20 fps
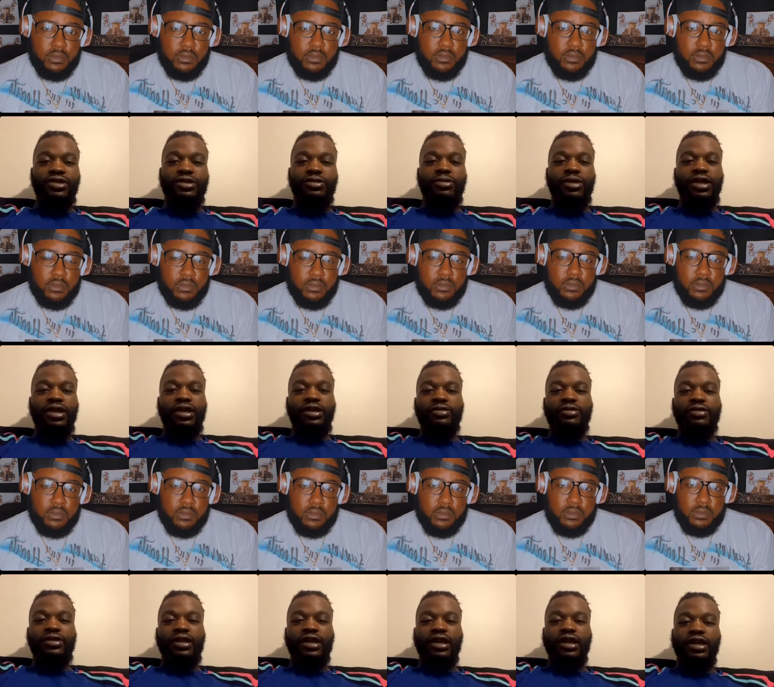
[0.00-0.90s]
Speaker 1: make
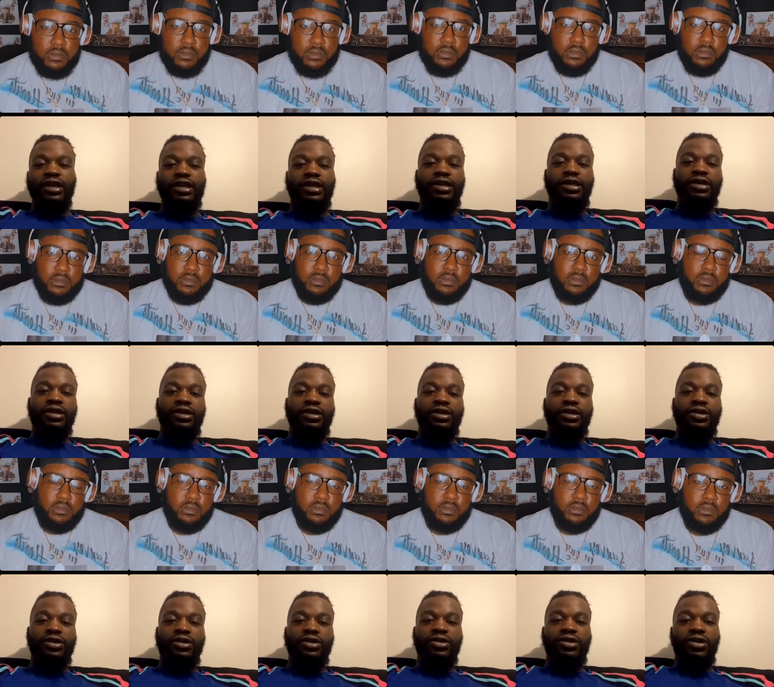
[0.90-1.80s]
everything
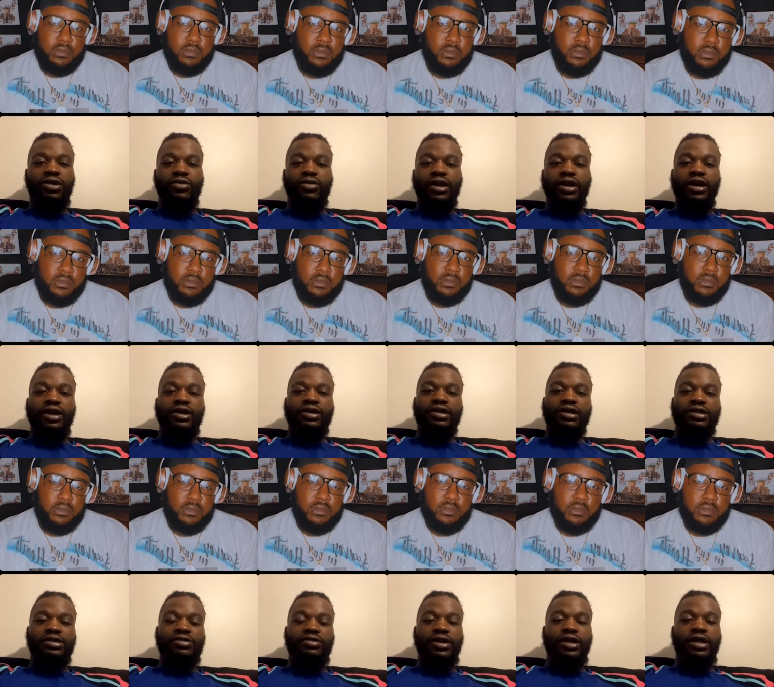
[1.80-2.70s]
go around, and
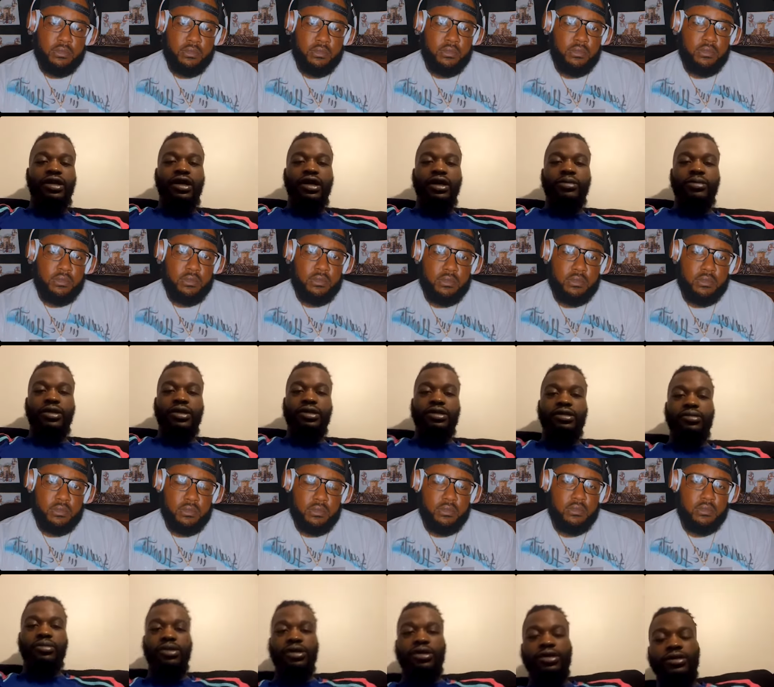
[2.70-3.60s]
that's the way God meant it to
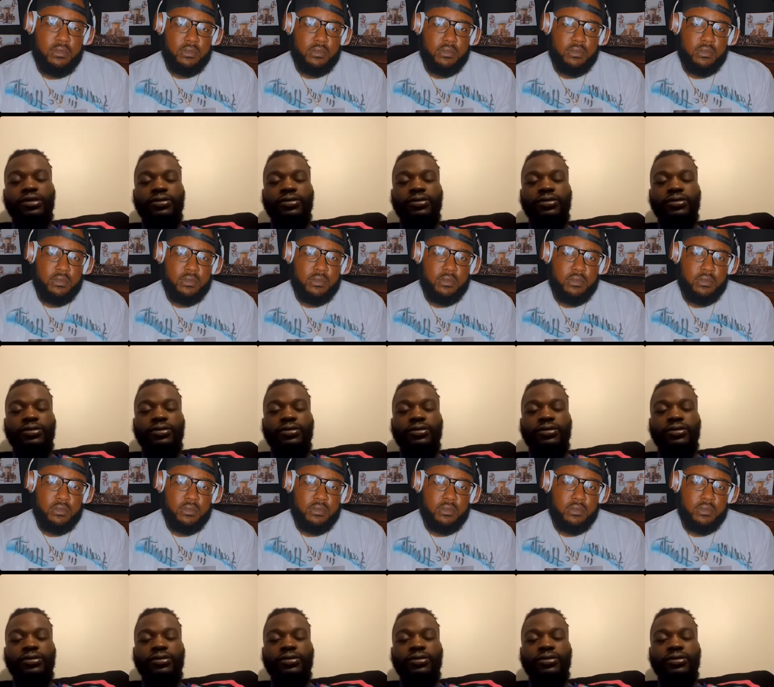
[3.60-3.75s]
be.